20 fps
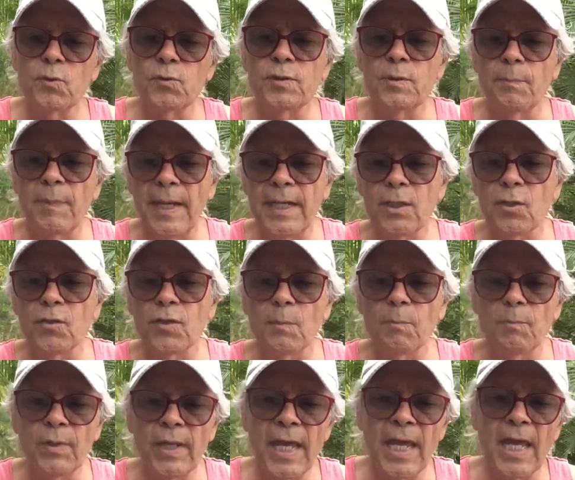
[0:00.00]
depending on the
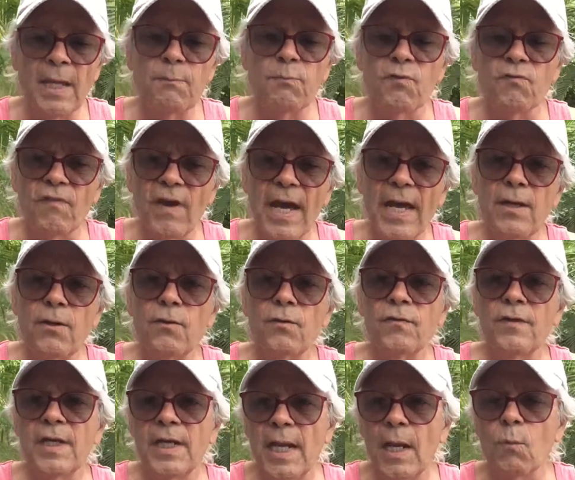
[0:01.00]
plan, provider,
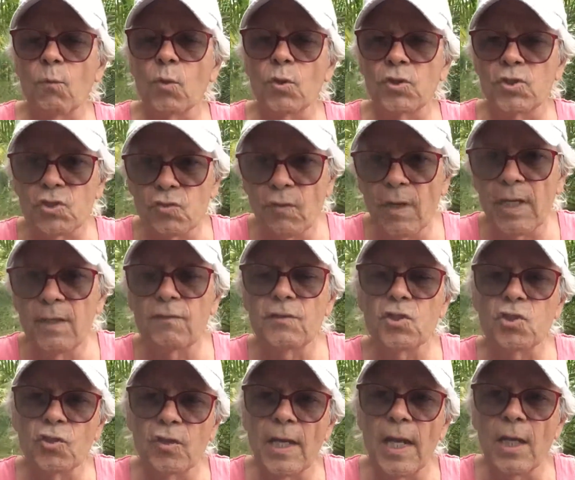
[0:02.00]
and the network strength
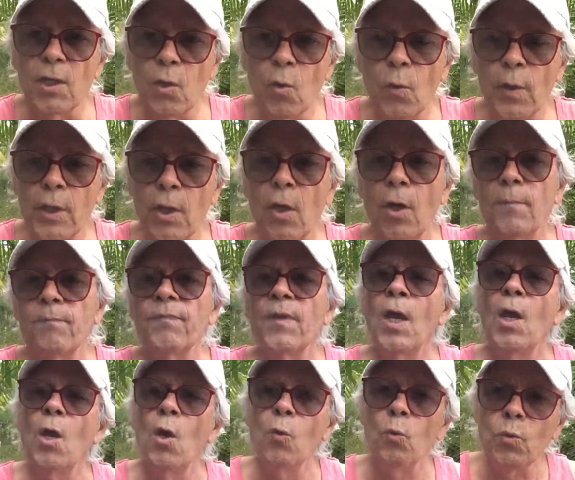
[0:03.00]
that you got going on.
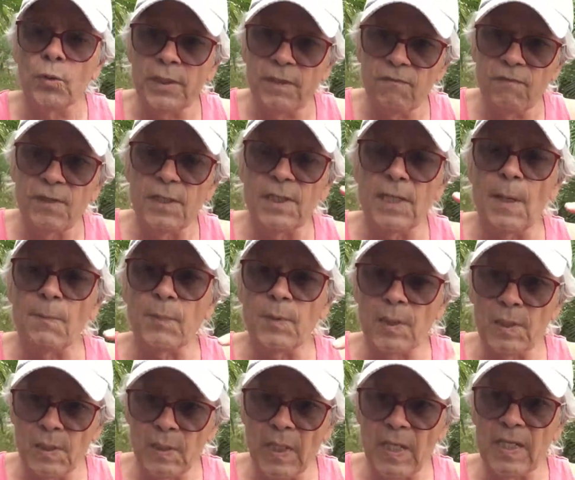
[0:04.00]
We'll give you a
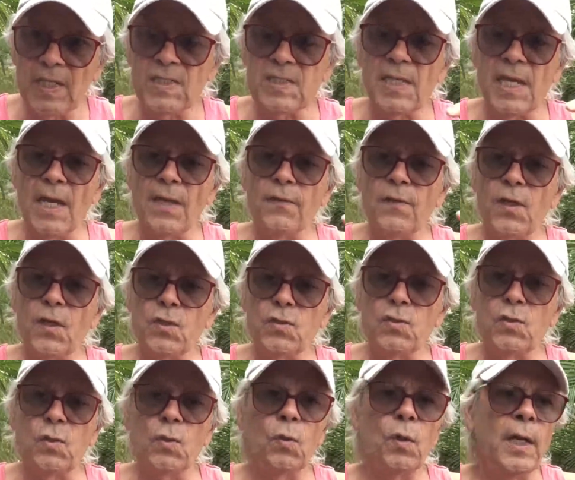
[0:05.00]
couple of links down there
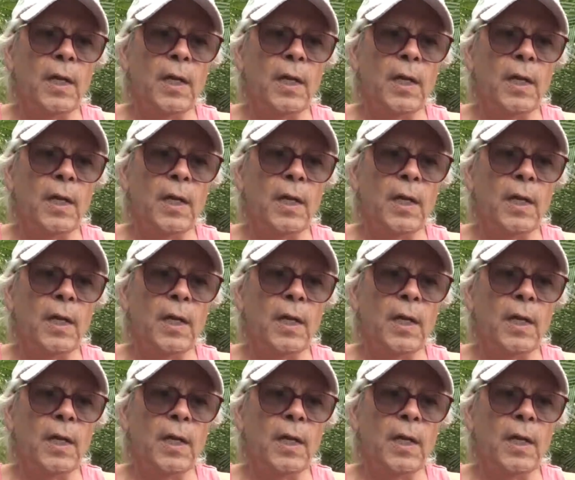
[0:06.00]
to